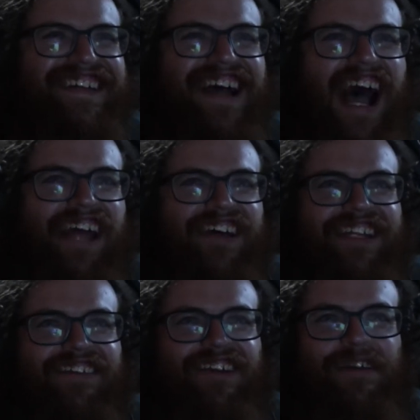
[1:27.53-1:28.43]
I thought they
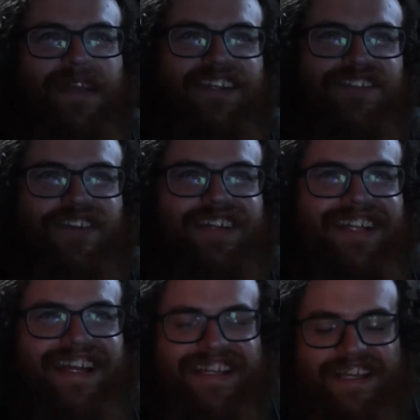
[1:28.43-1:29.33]
were going to make a joke
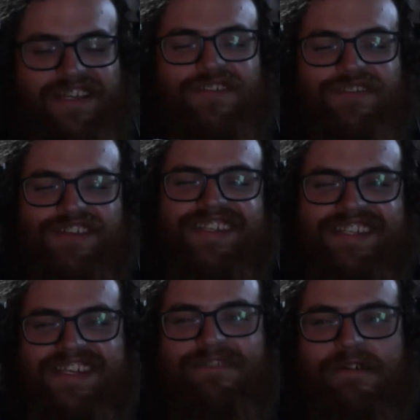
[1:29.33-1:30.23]
like, you should
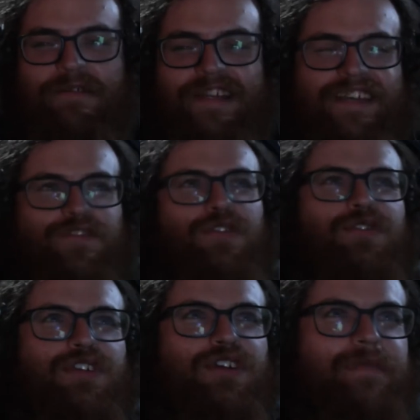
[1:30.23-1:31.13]
see when we give you
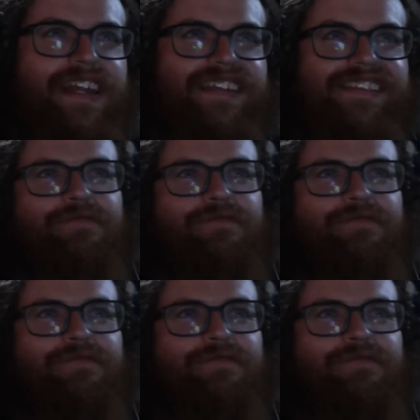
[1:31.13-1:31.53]
your medicine.